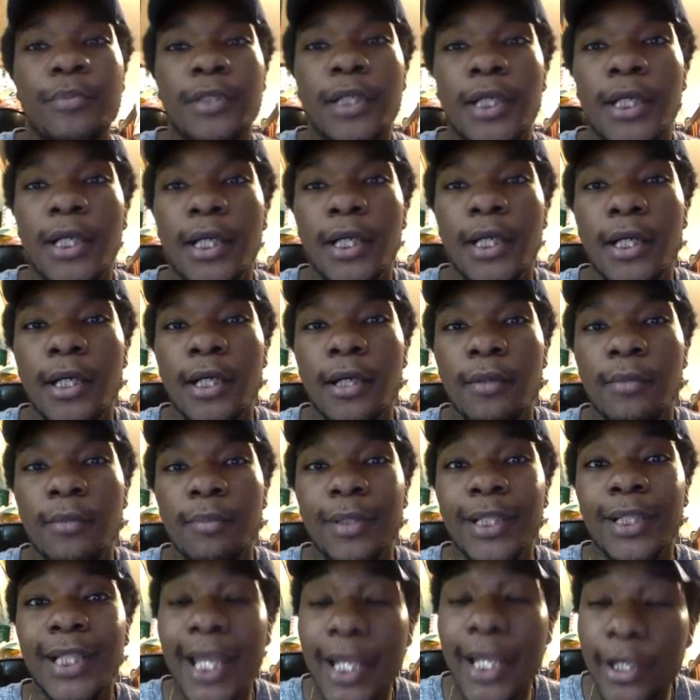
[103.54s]
uh,
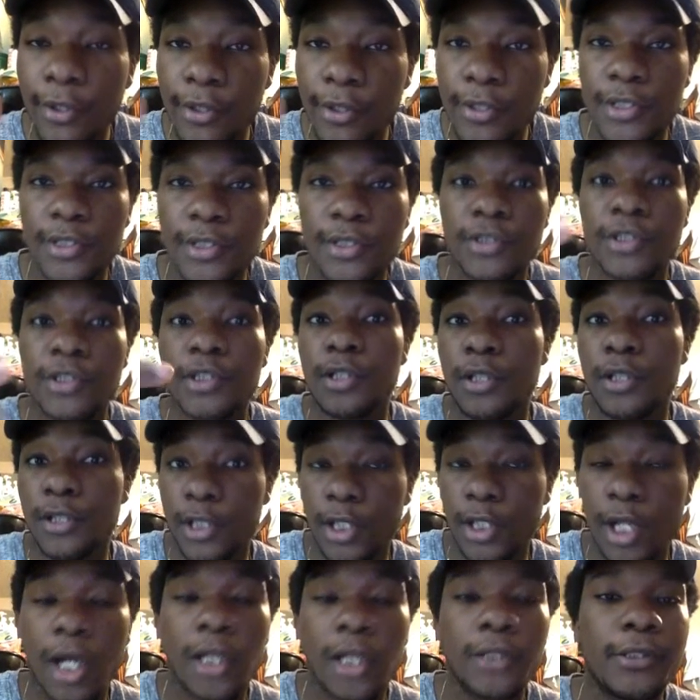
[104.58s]
players, the
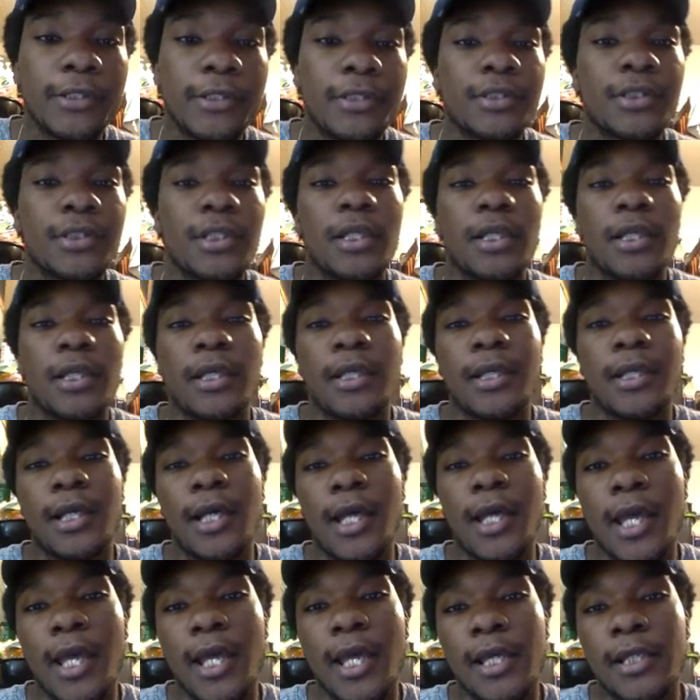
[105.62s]
scholars,
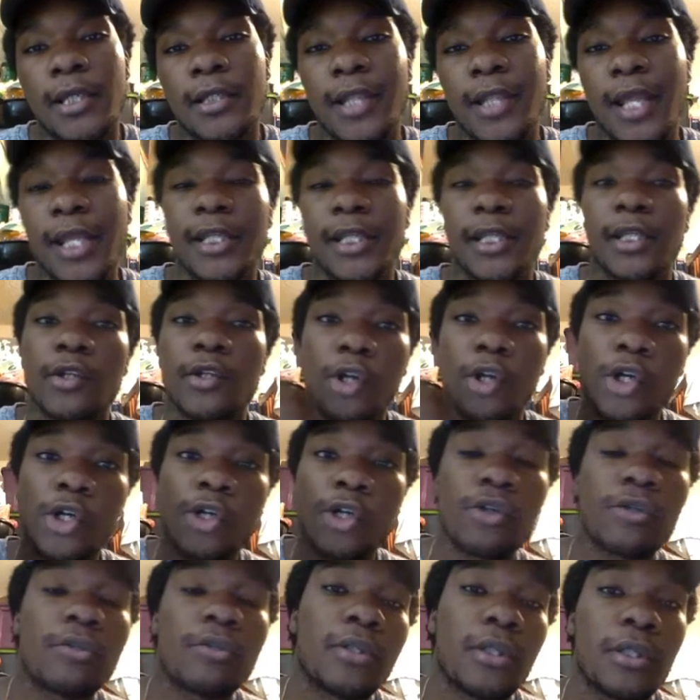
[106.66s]
and they can
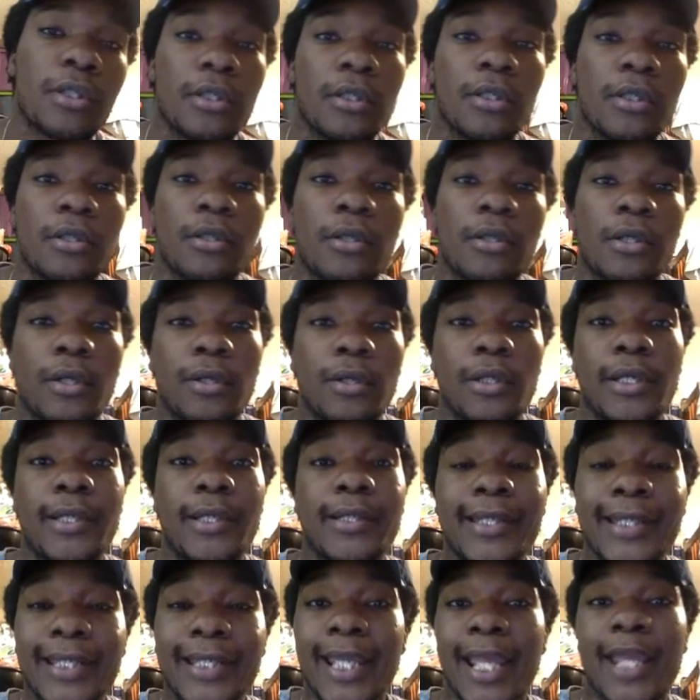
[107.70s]
earn in
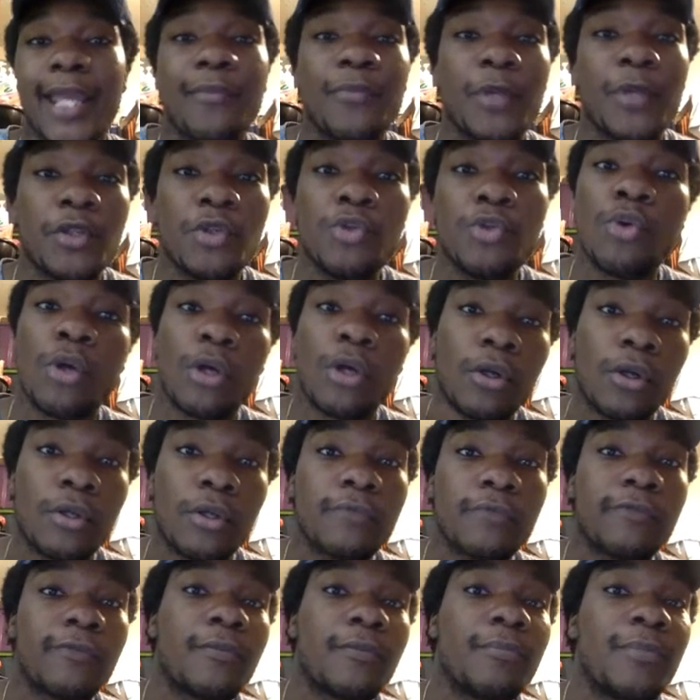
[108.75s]
the game, and you
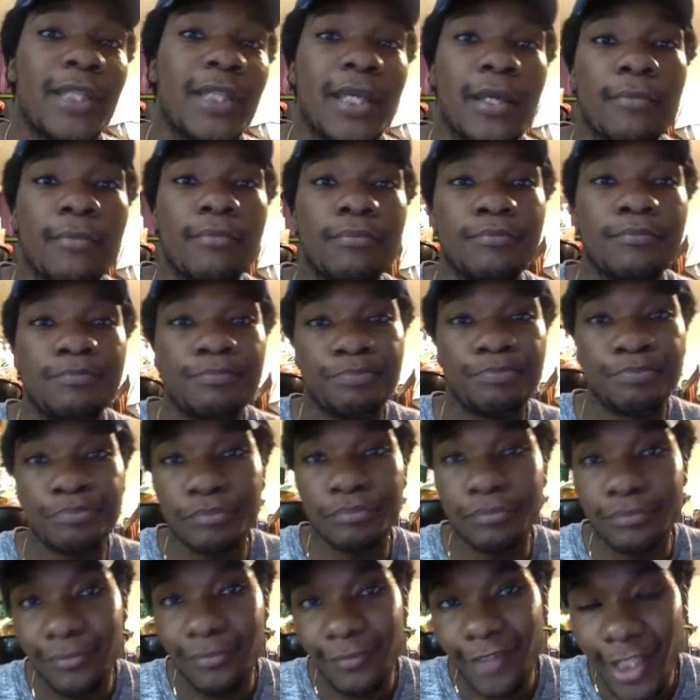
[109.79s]
earn from them
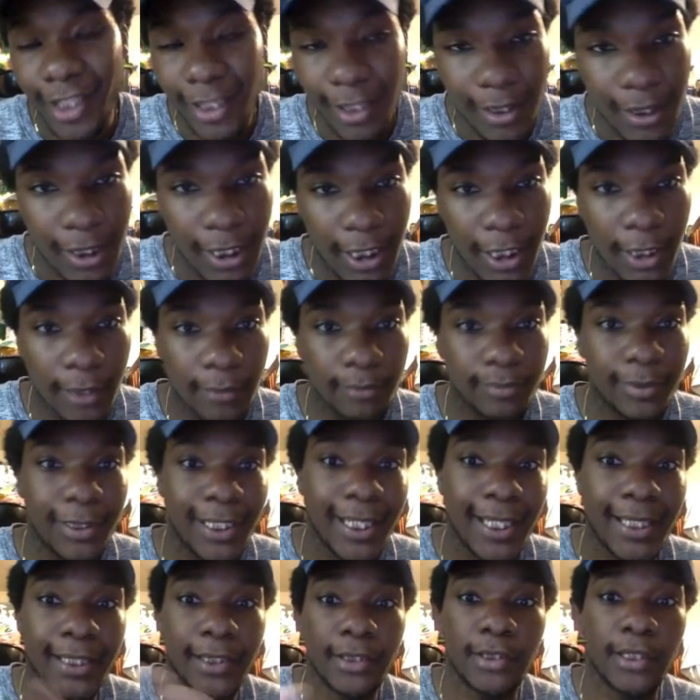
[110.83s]
um,
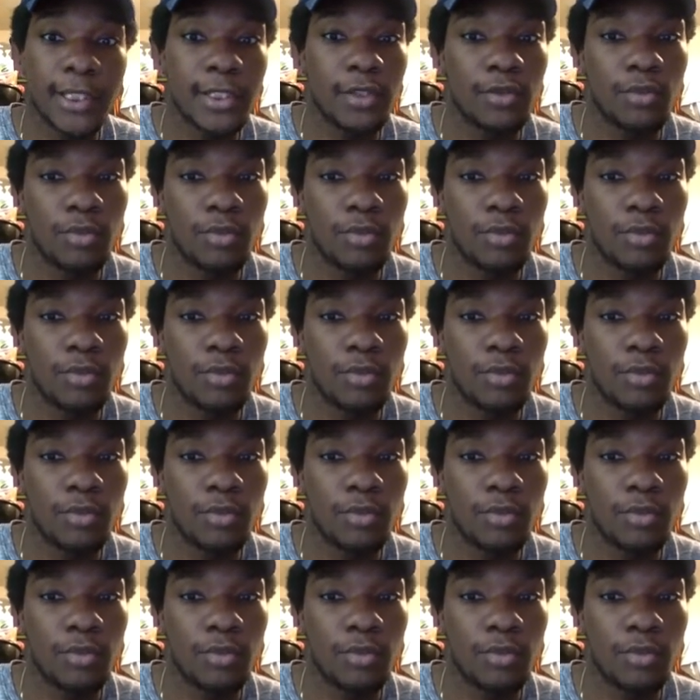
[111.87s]
playing as